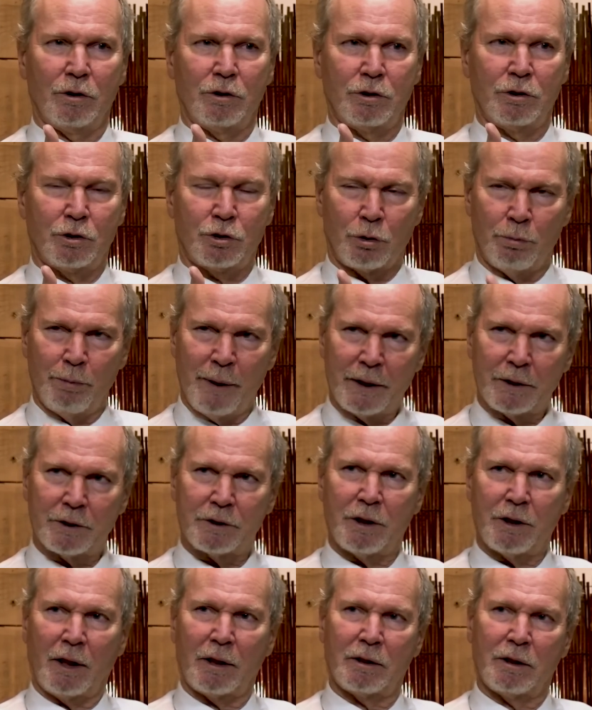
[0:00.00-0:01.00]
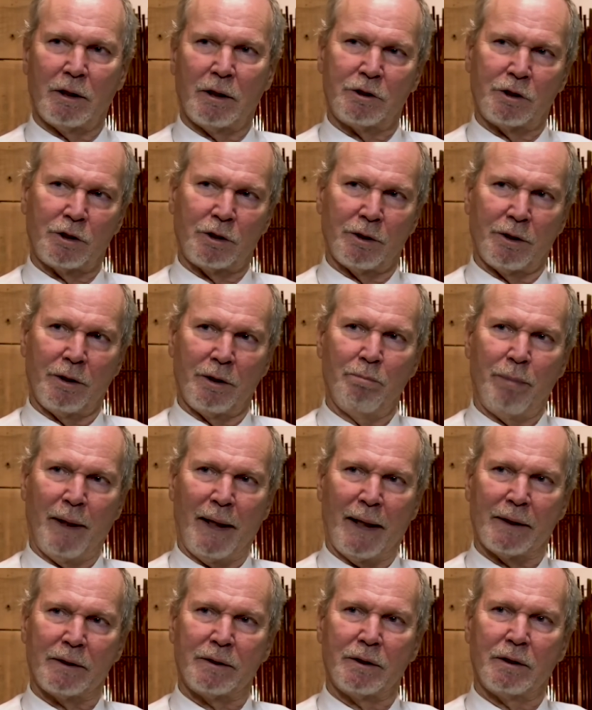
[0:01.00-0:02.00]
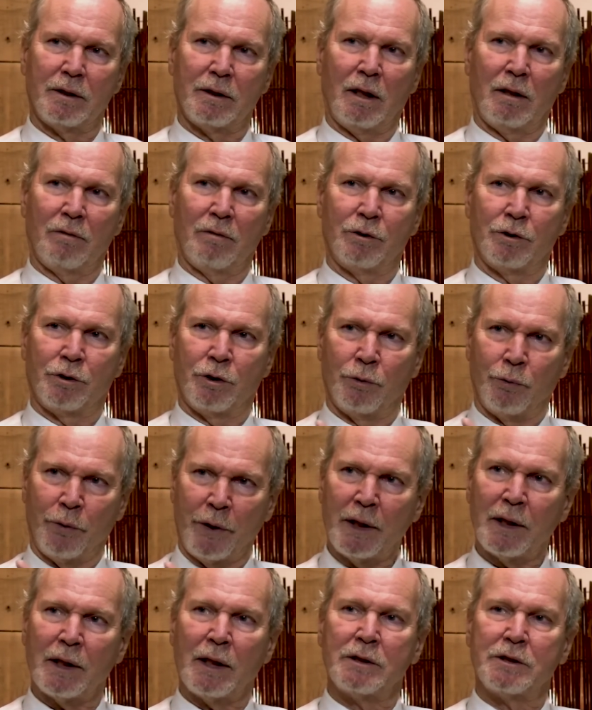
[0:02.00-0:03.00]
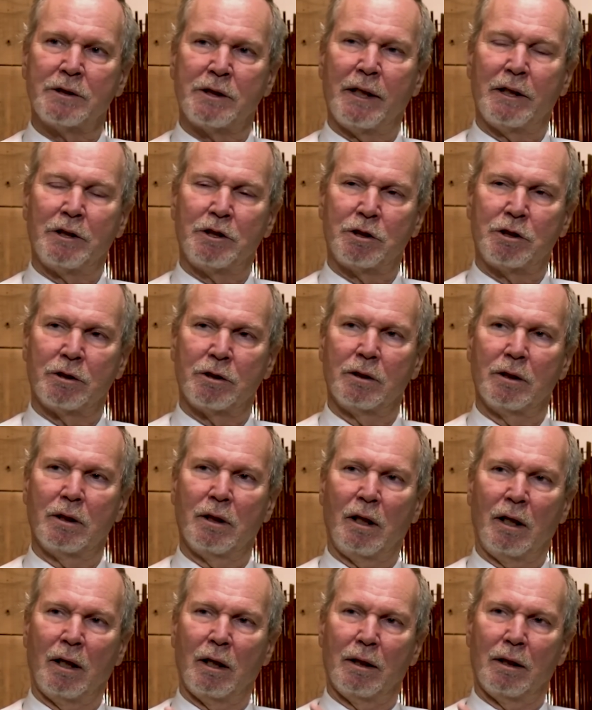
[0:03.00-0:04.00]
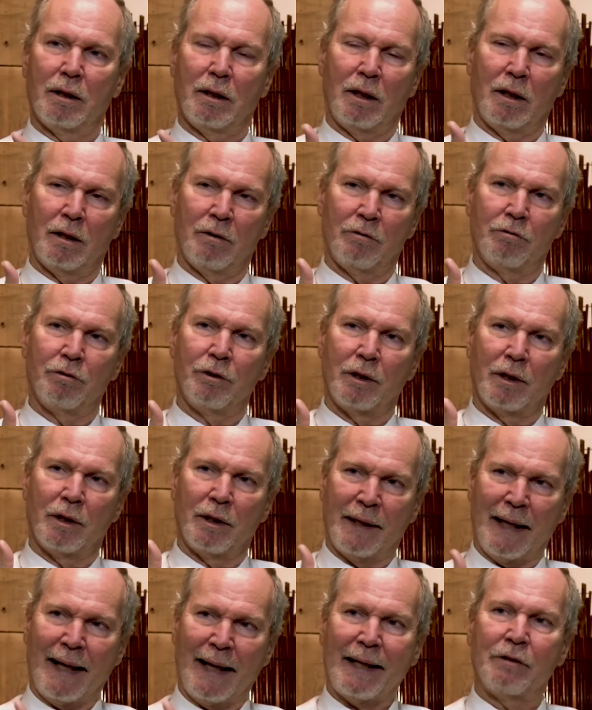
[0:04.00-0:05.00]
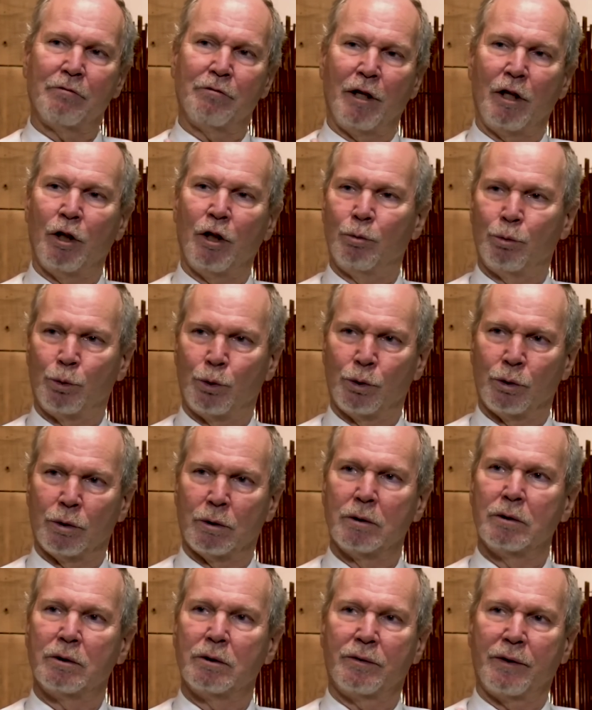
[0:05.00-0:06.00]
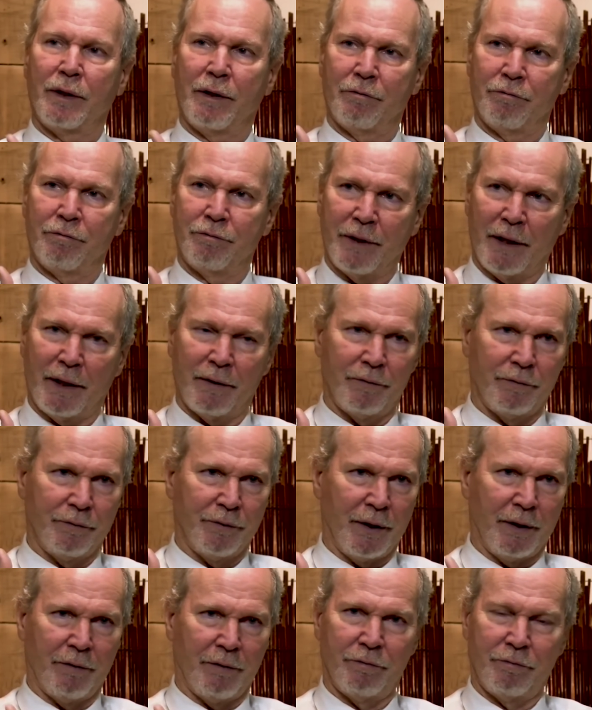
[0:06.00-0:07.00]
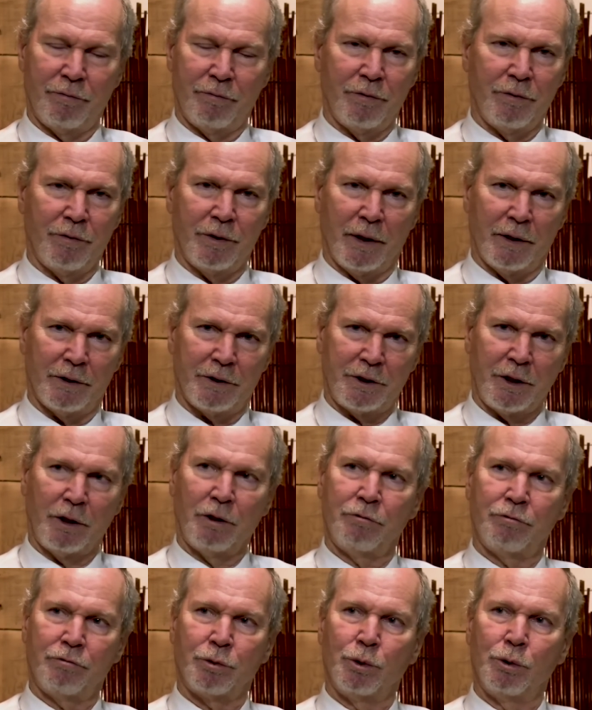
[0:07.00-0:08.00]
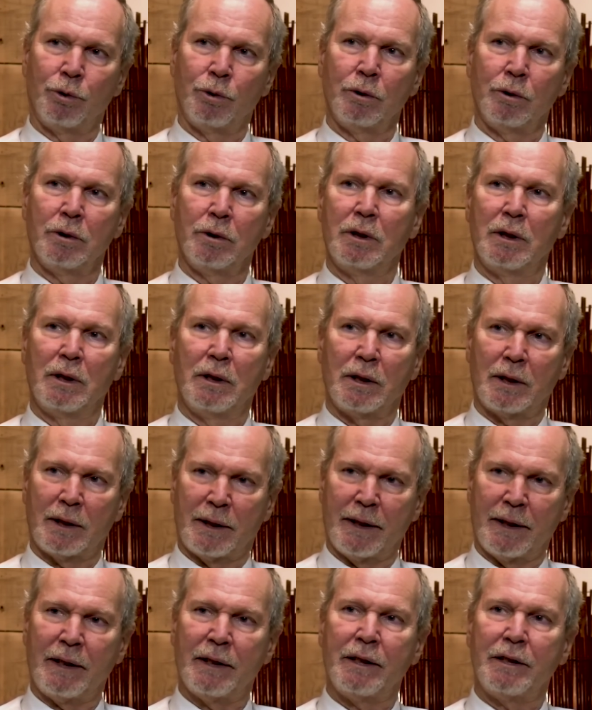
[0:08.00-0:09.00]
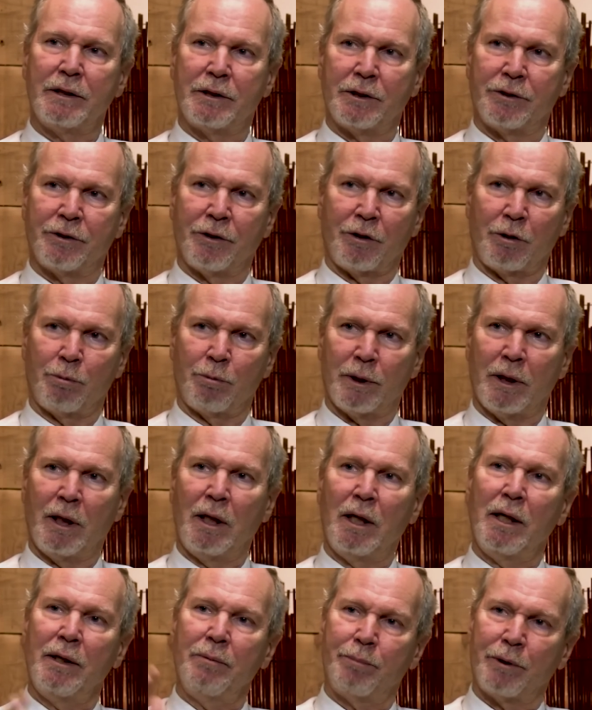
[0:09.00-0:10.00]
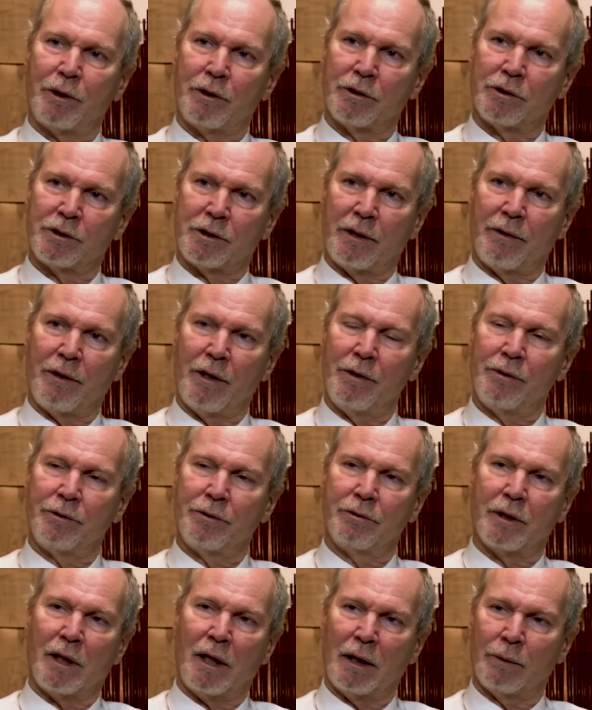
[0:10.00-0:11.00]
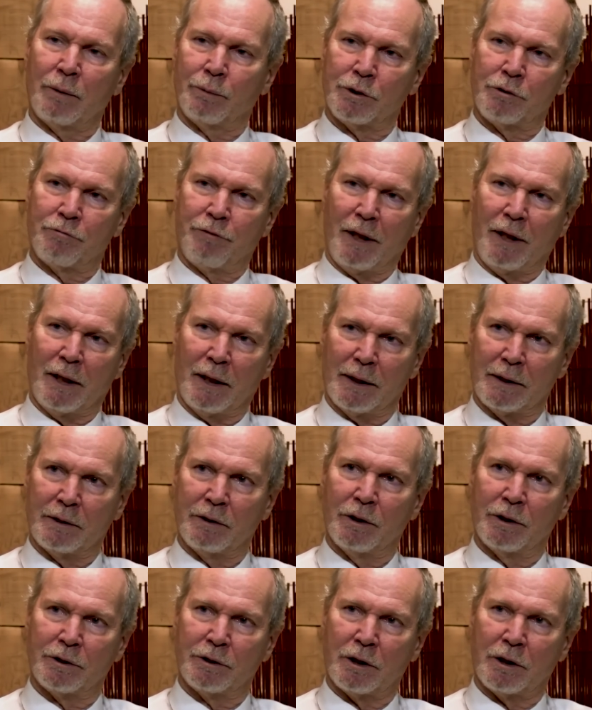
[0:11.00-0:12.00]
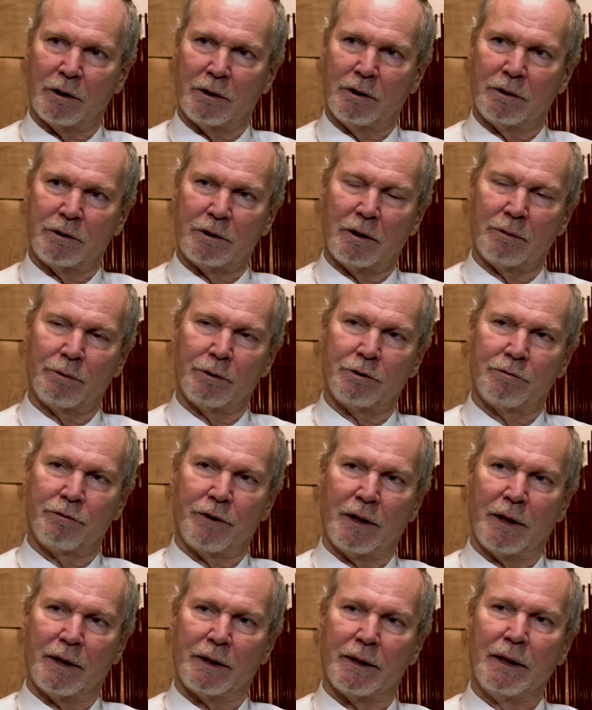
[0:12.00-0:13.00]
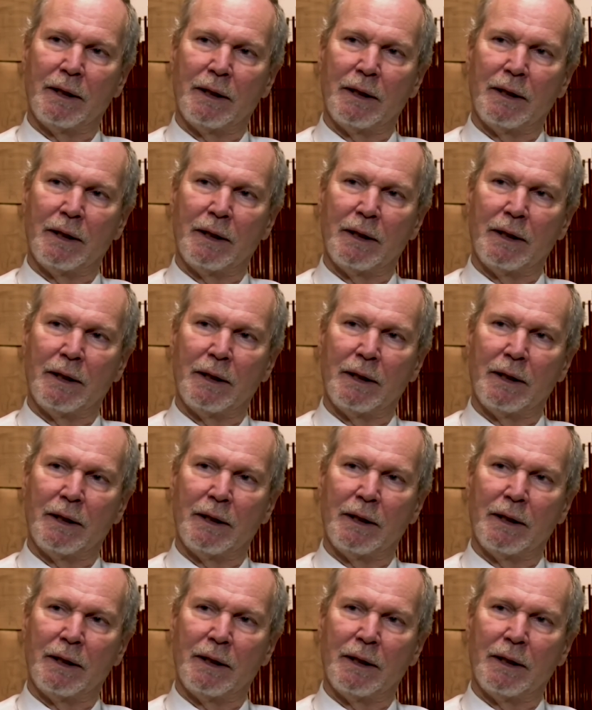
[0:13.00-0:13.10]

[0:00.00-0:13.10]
tremendous psychological impact of the realization of lack of home rule. Their self-rule clearly did not apply because their own guy was fired. Hertzog was fired.